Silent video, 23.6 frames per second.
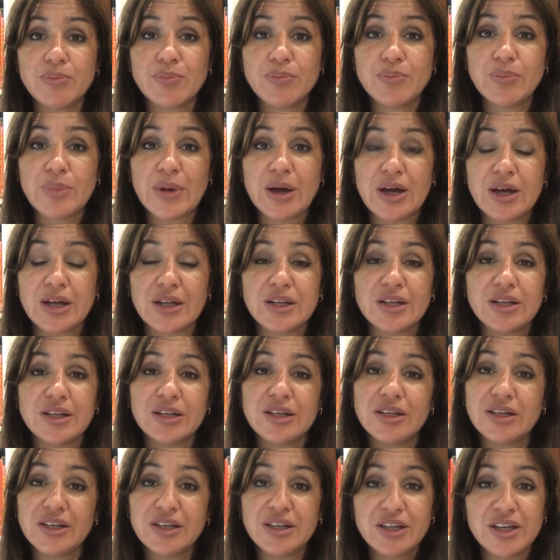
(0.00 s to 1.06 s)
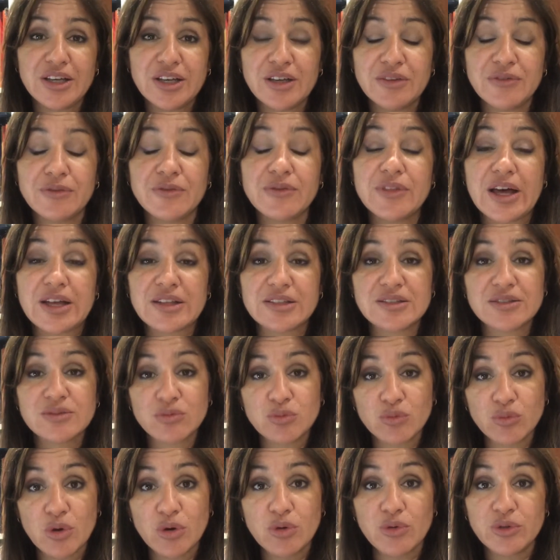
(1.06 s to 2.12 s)
But if that's
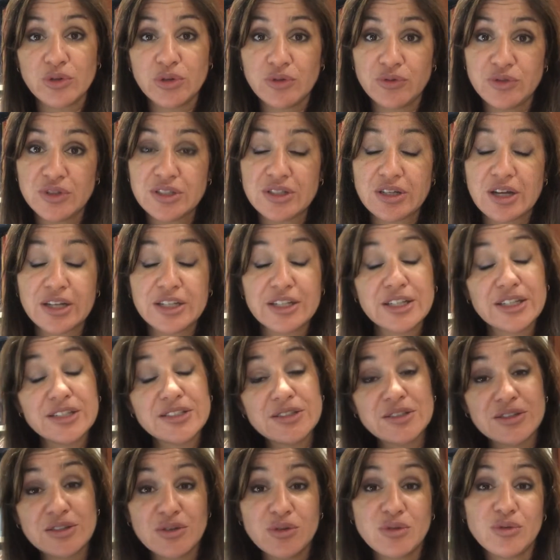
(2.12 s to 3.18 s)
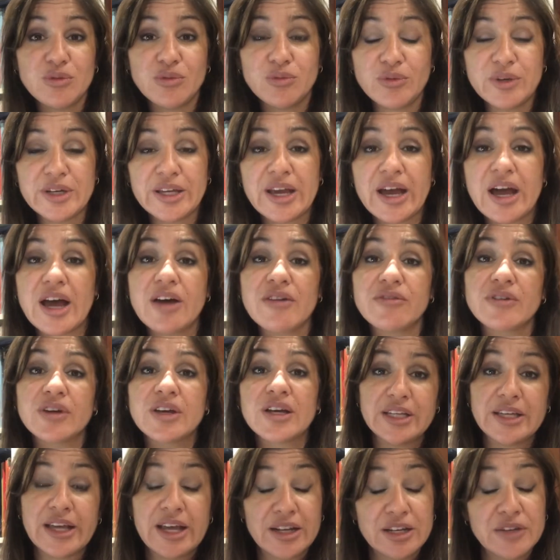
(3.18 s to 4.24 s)
what you've decided as we have,
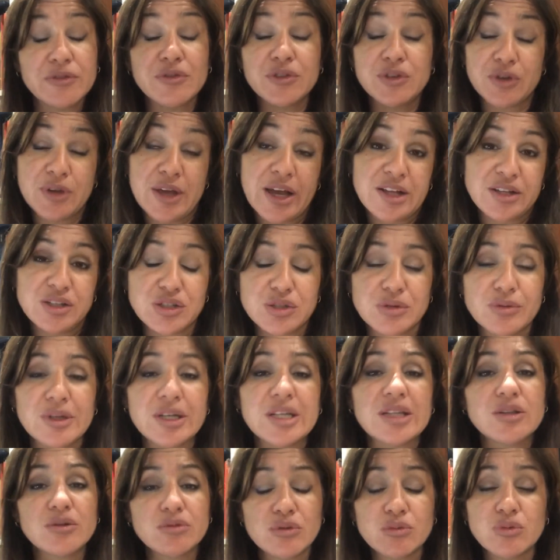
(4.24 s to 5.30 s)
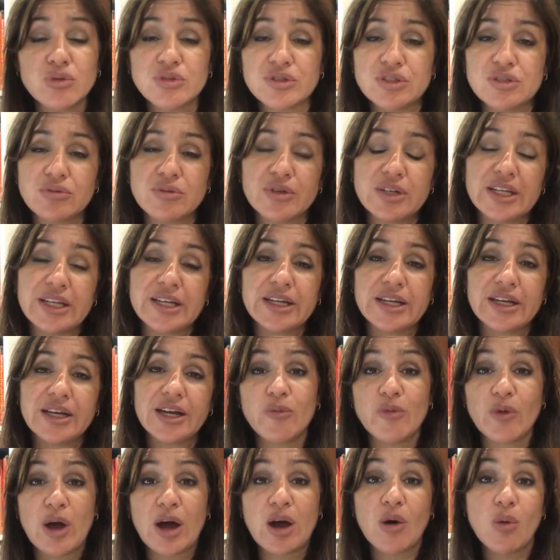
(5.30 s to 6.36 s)
and if you can do it, the rewards really
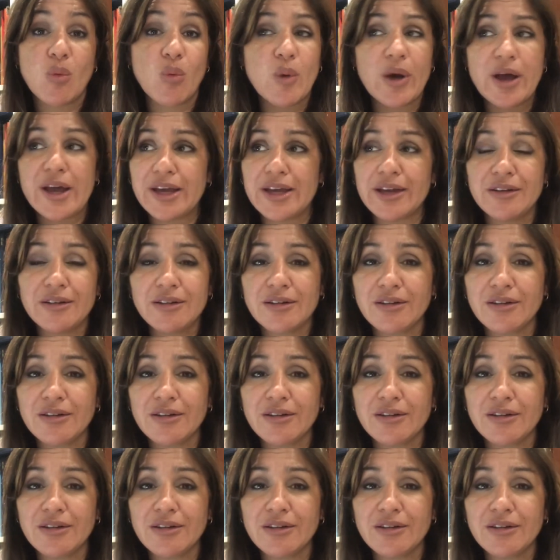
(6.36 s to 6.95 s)
outweigh